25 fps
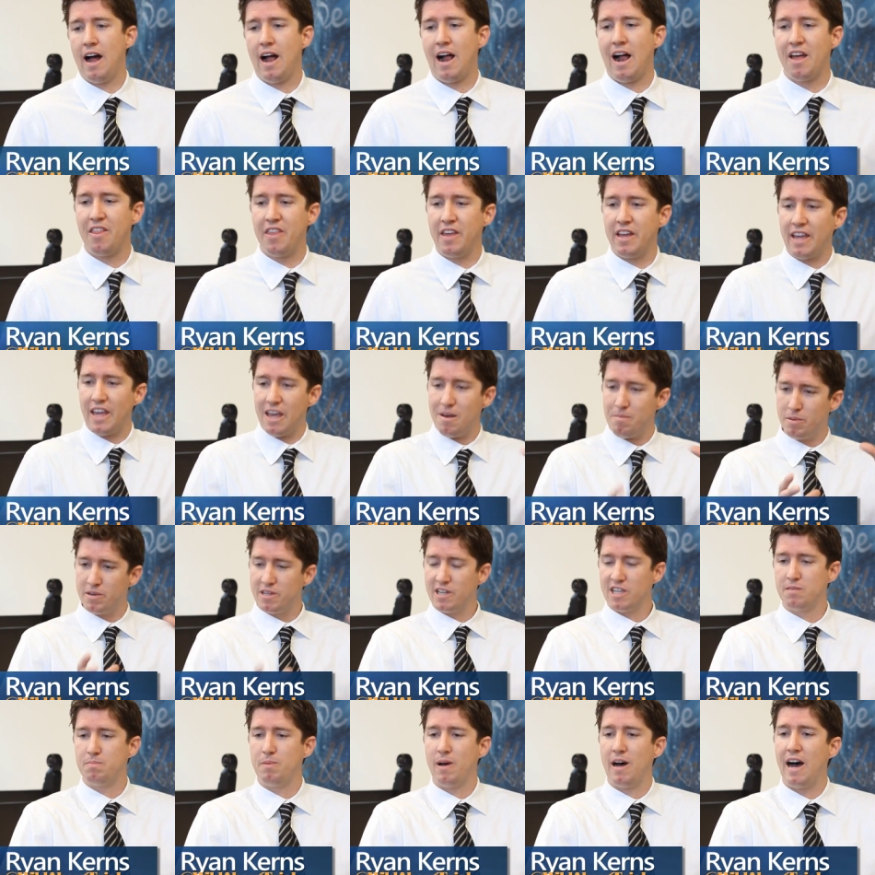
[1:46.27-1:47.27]
I think,
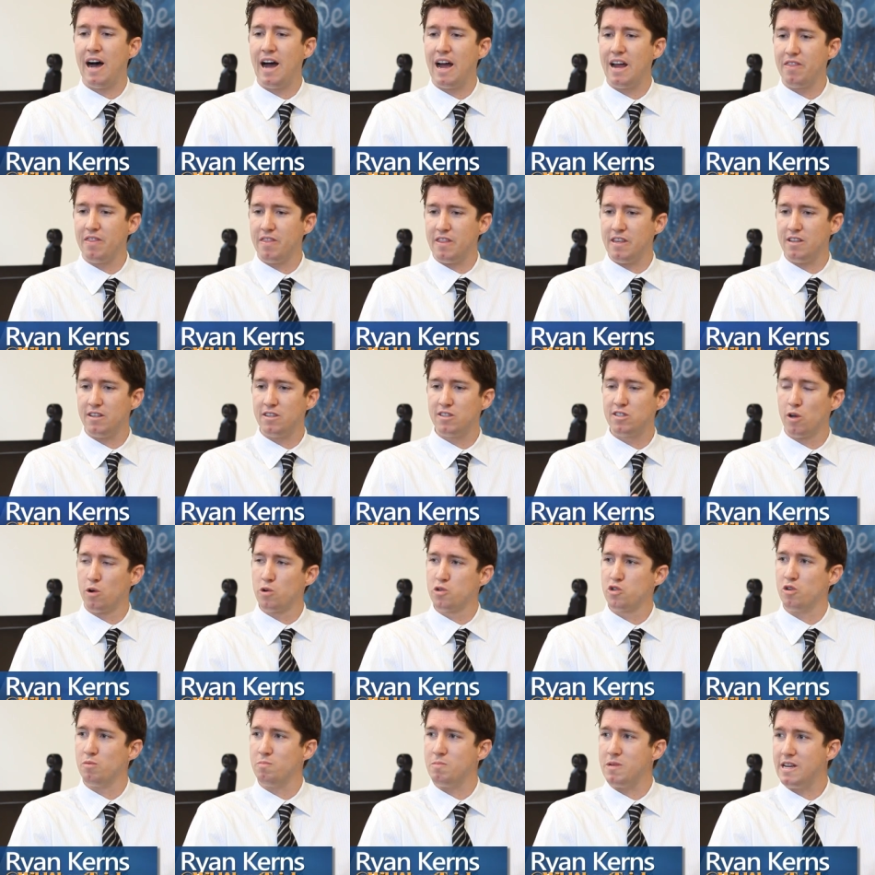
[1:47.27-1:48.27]
impetus behind the
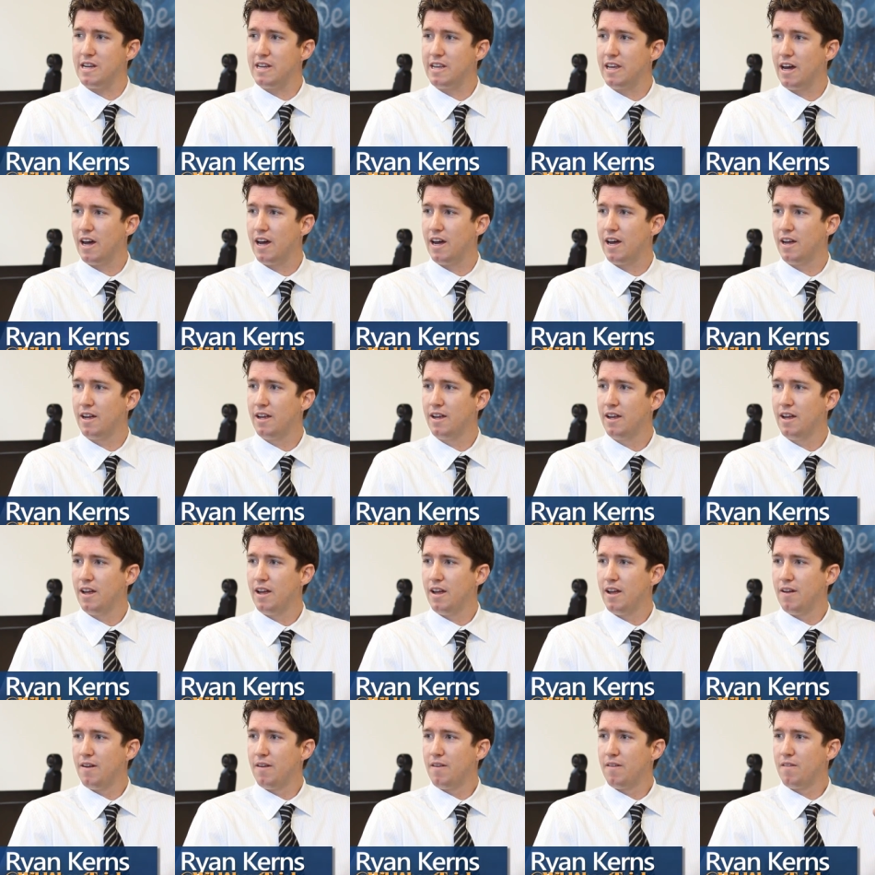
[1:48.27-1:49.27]
social media
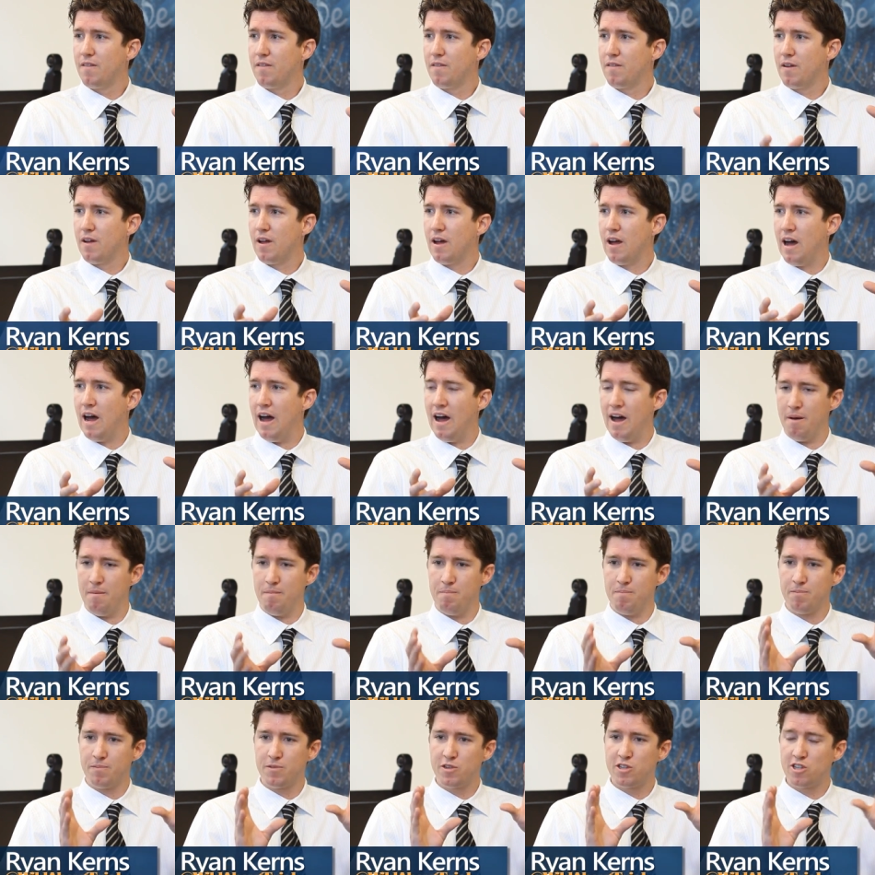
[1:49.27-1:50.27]

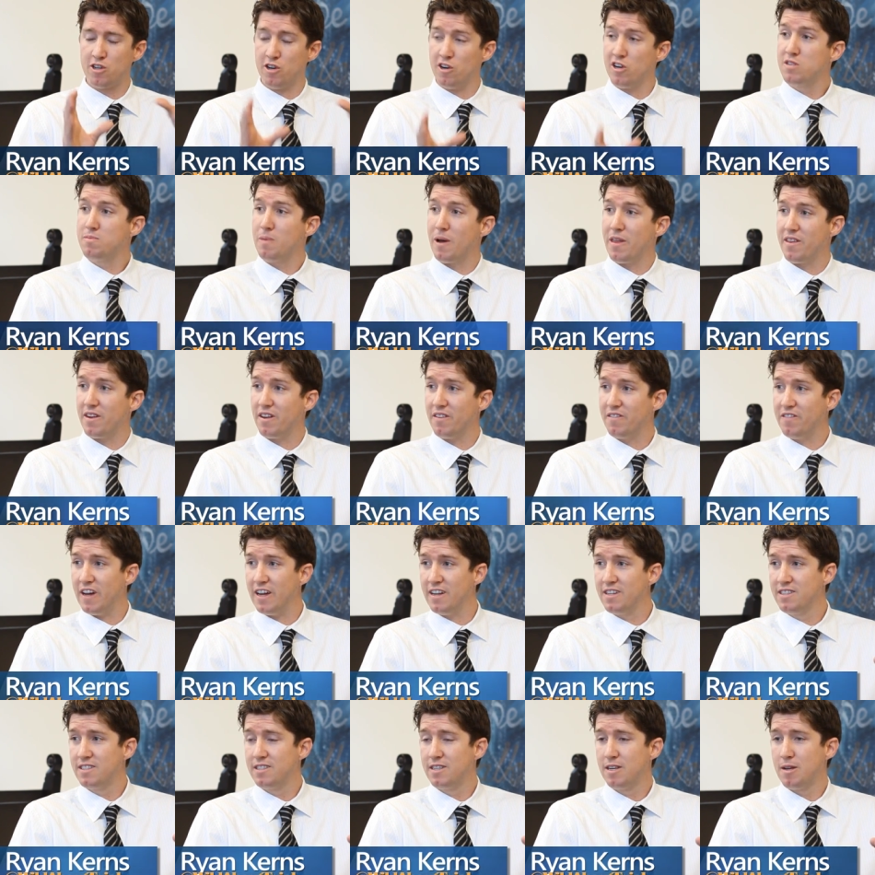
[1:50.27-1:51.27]
um, search by the
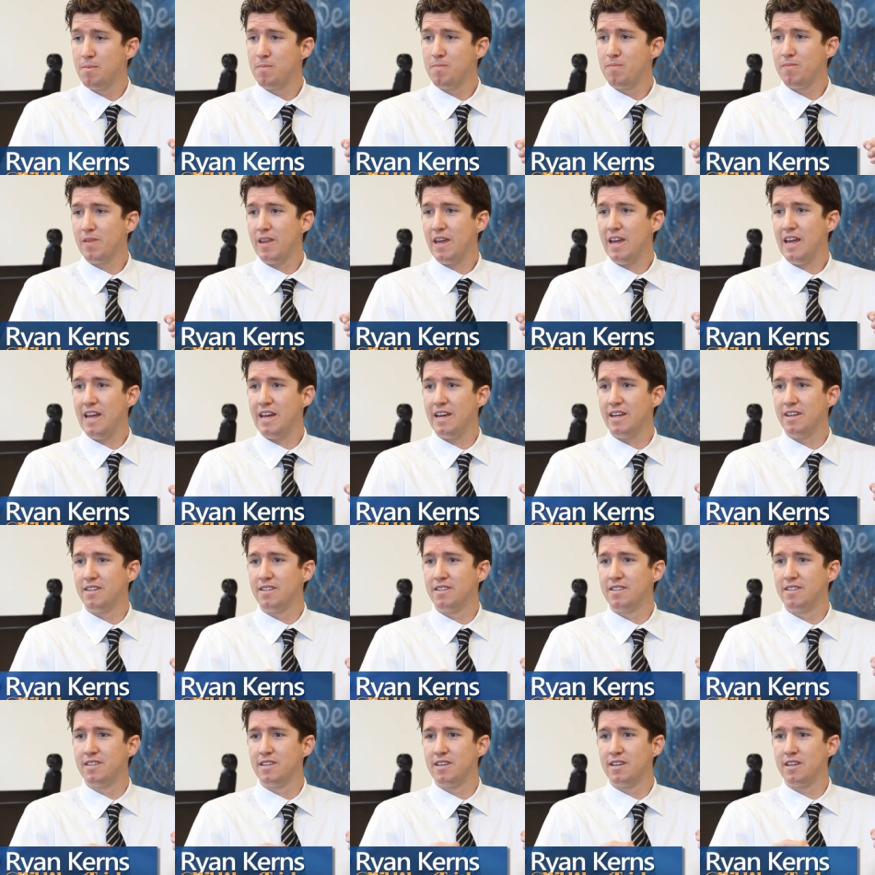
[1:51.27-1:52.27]
defense
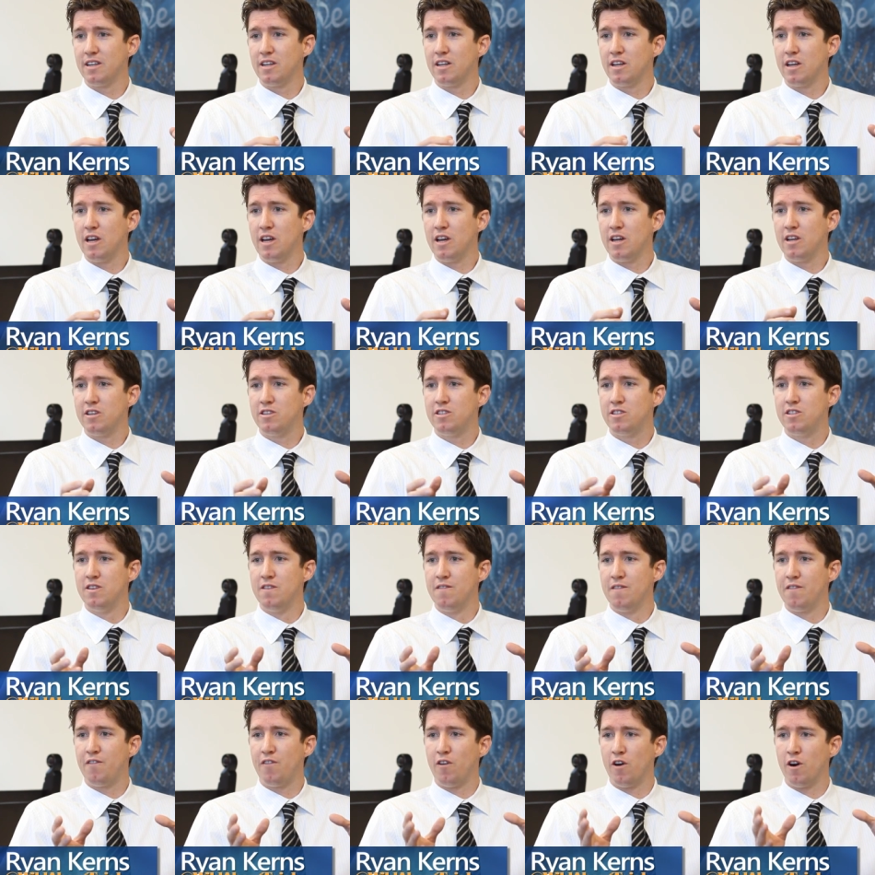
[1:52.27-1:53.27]
is
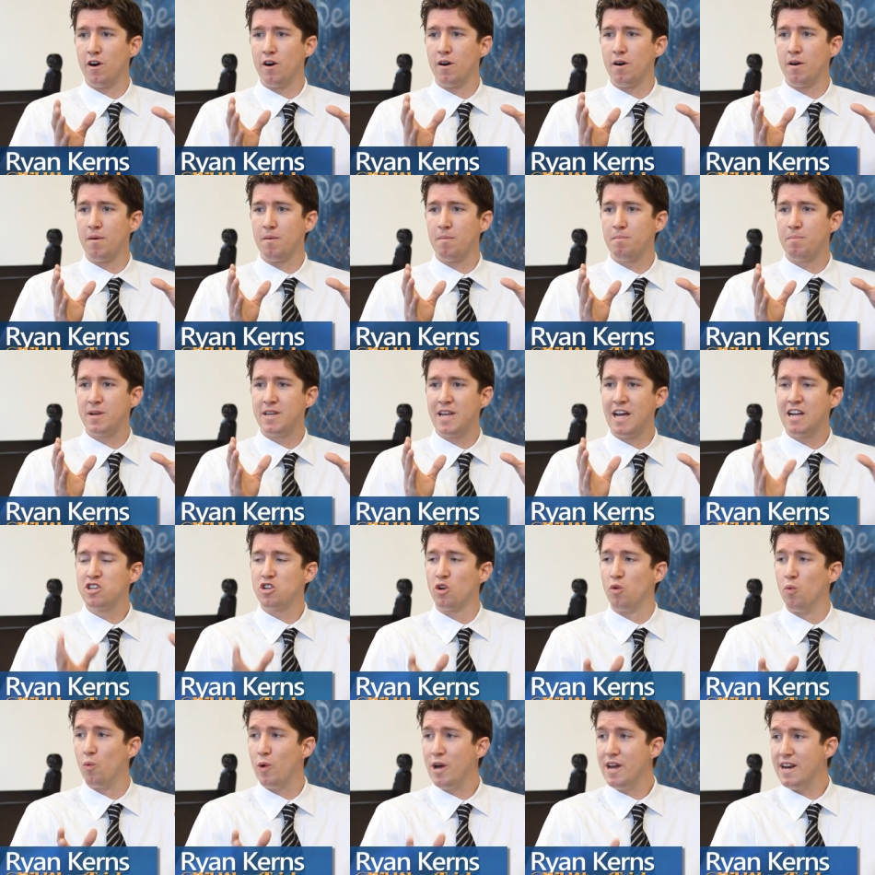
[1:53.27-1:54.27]
for
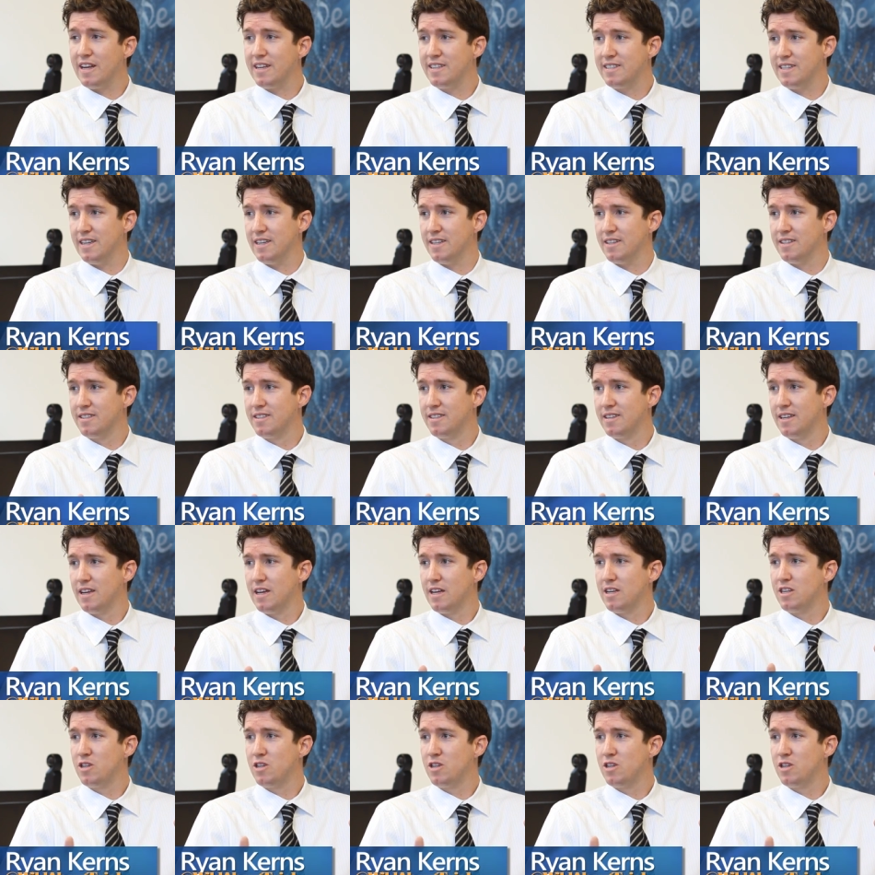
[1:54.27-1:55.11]
potential witnesses